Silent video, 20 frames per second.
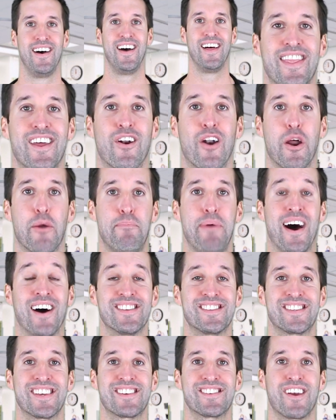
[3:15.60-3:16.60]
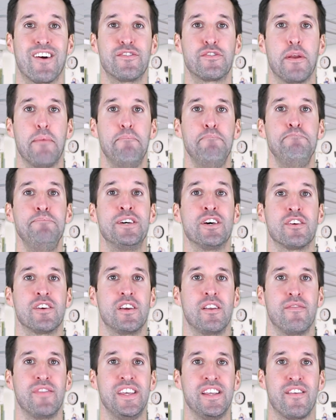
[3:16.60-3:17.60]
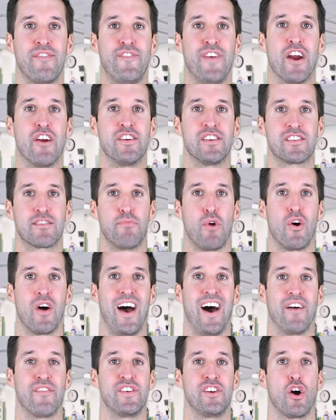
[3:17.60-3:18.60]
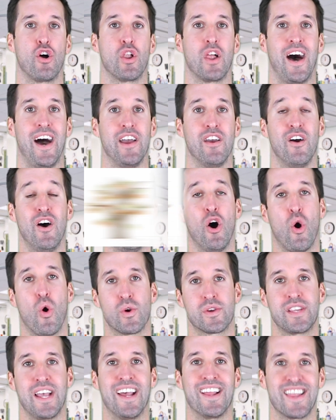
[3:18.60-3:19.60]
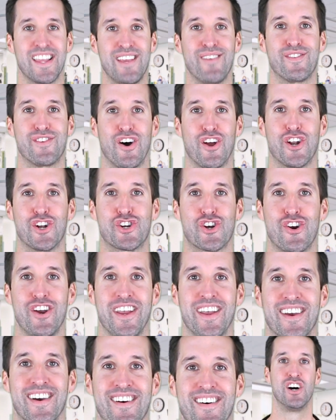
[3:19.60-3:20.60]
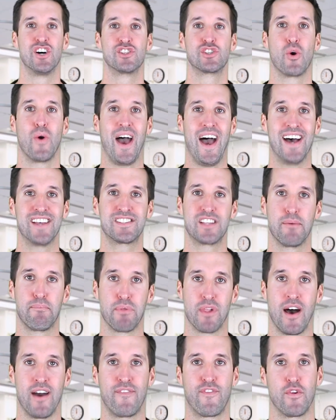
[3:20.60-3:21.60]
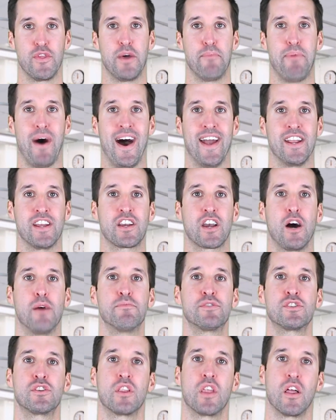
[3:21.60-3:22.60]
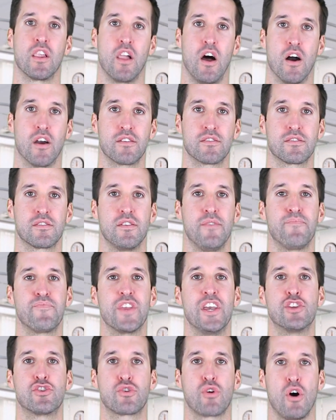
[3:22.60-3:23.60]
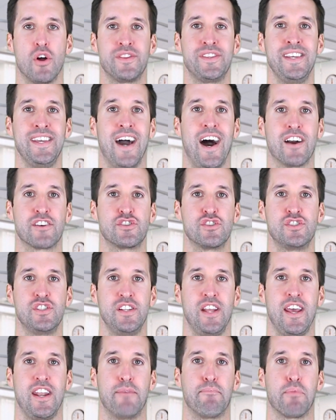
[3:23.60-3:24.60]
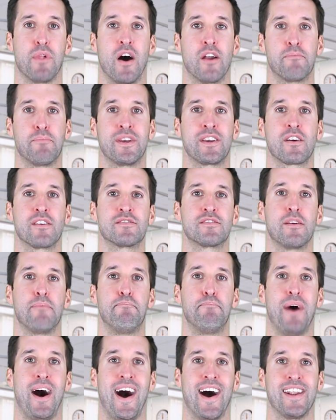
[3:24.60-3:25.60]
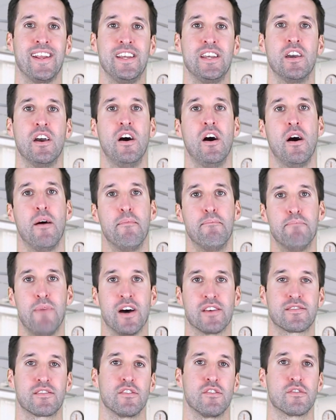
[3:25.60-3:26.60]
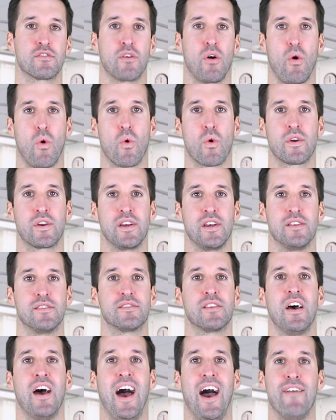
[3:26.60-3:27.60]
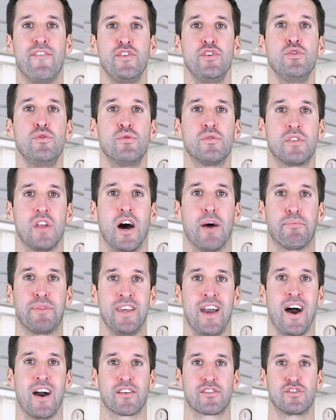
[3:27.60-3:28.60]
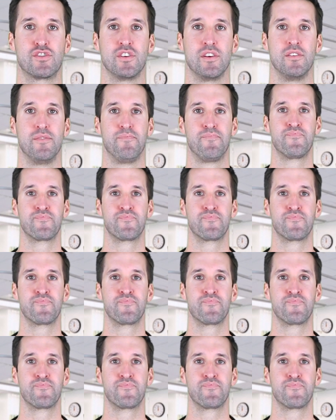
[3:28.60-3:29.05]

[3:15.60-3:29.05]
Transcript: There are about 600 million of these very small alveoli, or say leaves on a tree. So as the blood from the body comes to the lungs, it's called deoxygenated blood because the body, muscles, organs have used up the oxygen.